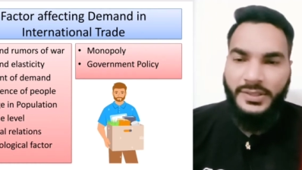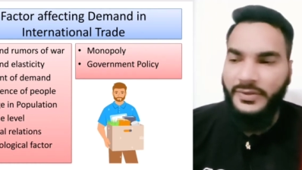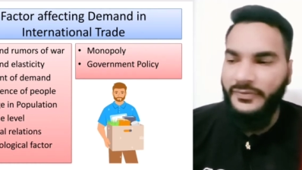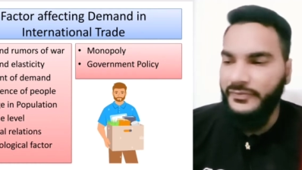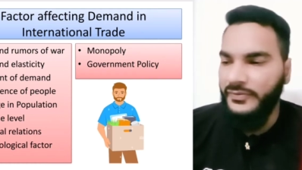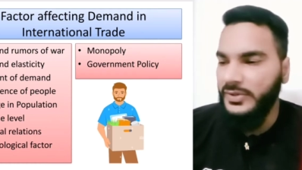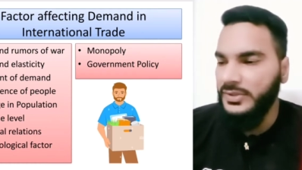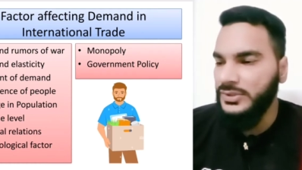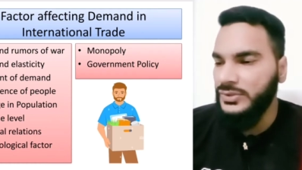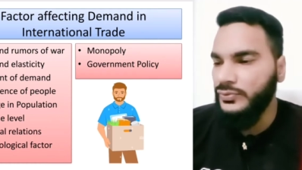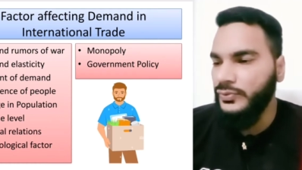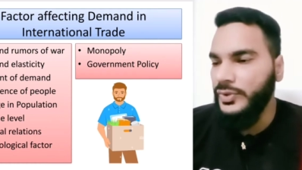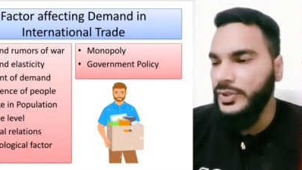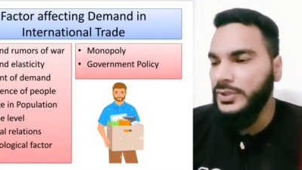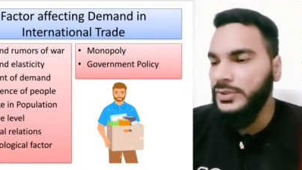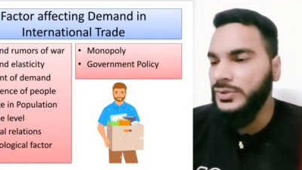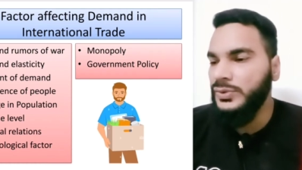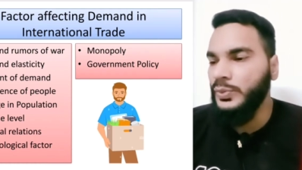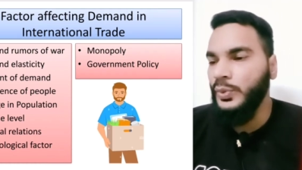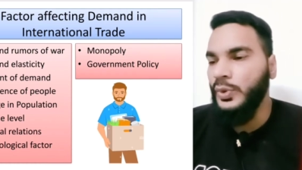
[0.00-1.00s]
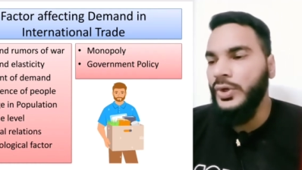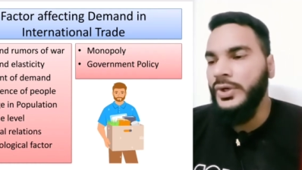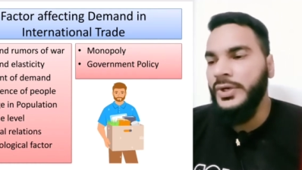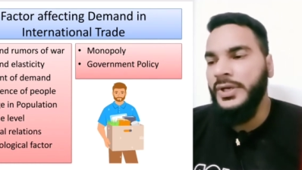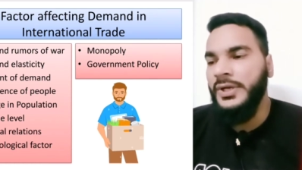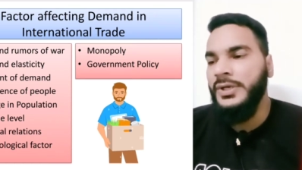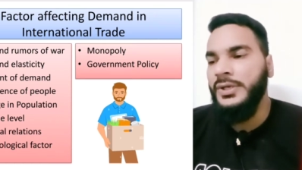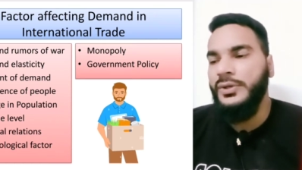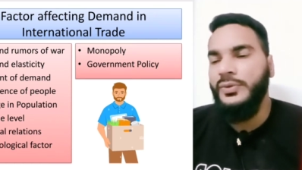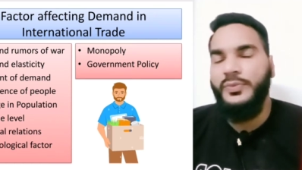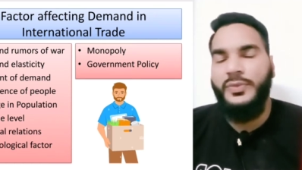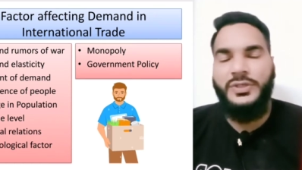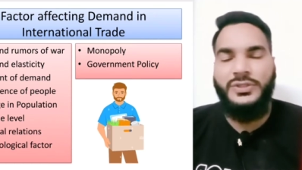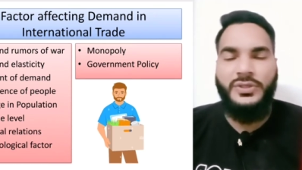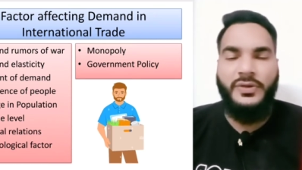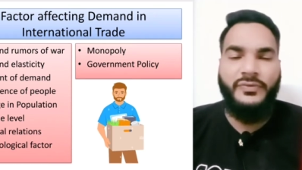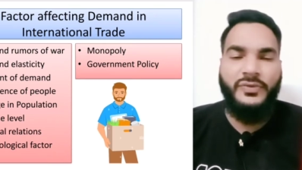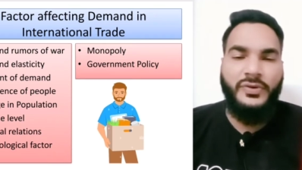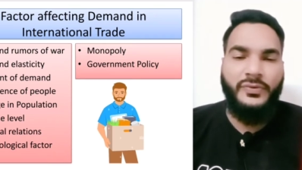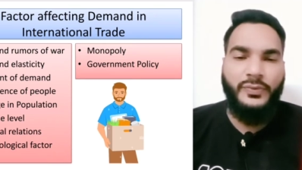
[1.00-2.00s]
The first one is war and rumors
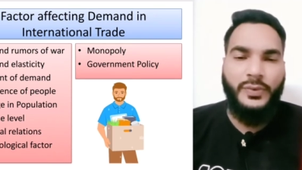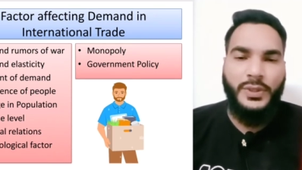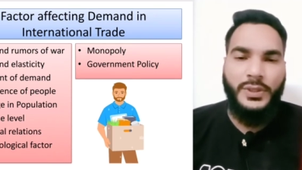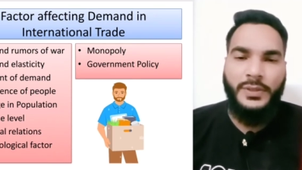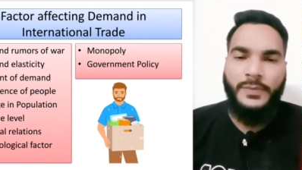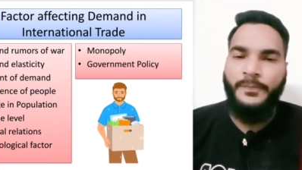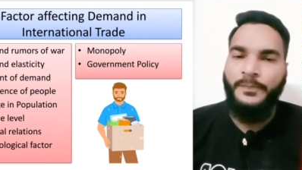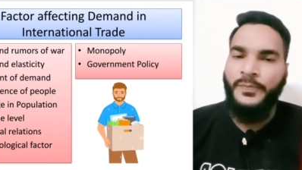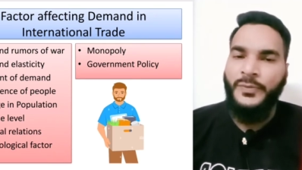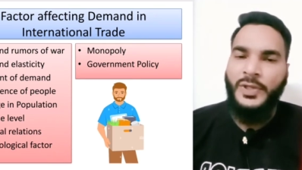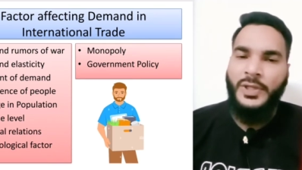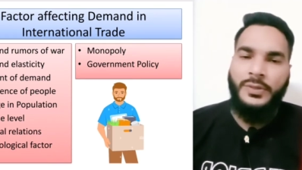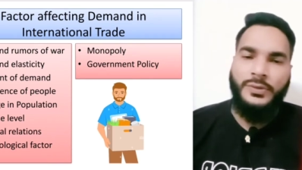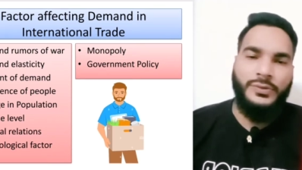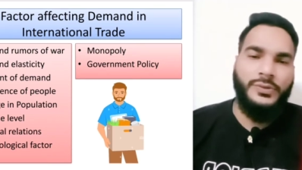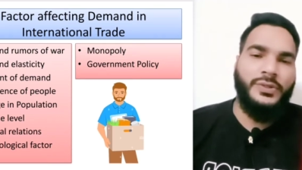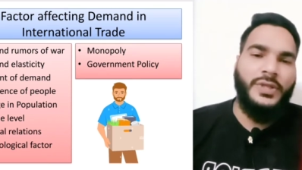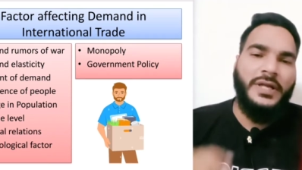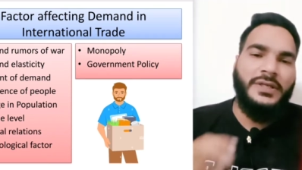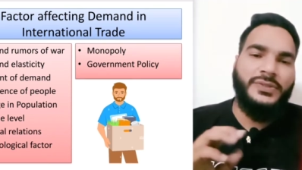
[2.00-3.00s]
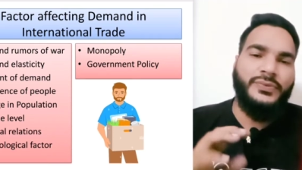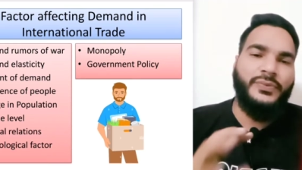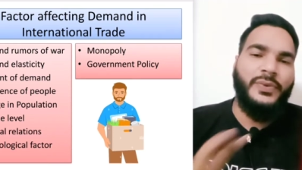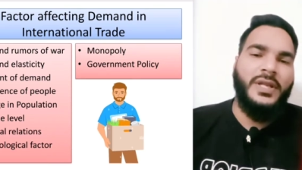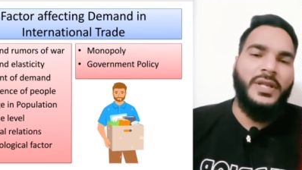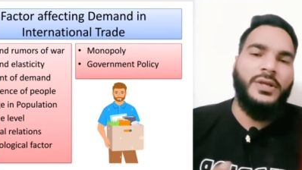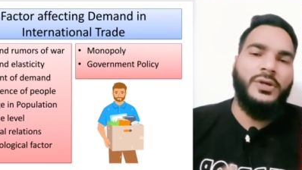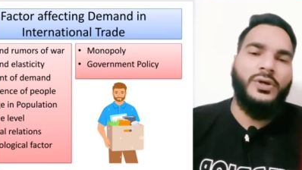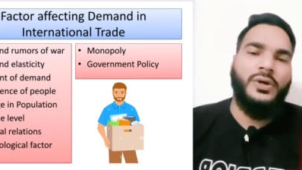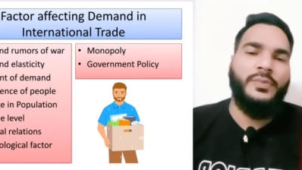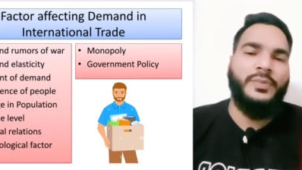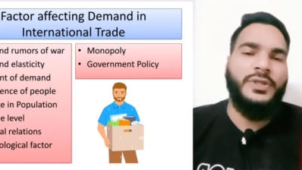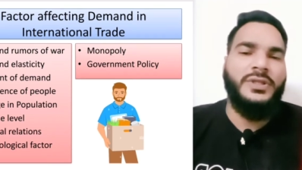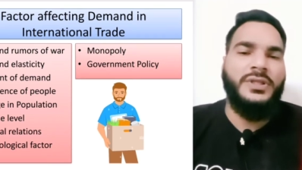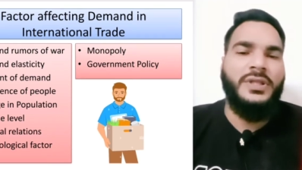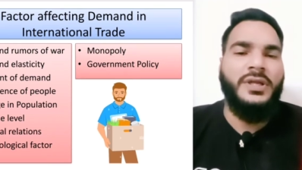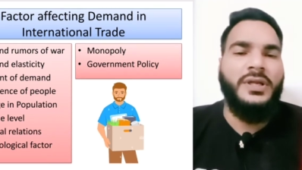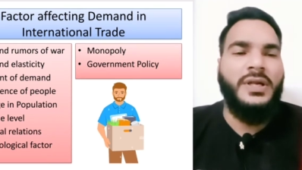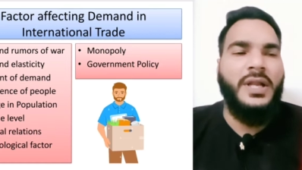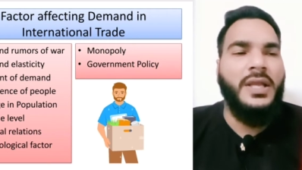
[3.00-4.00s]
of the war. So that's very common
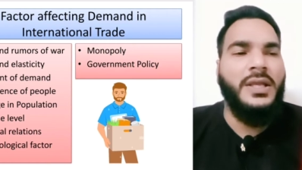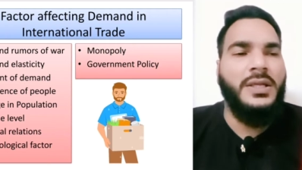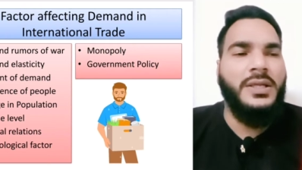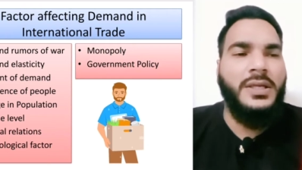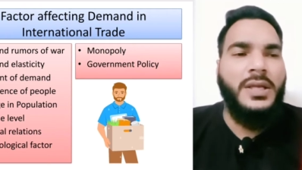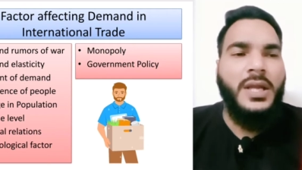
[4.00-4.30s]
thing, like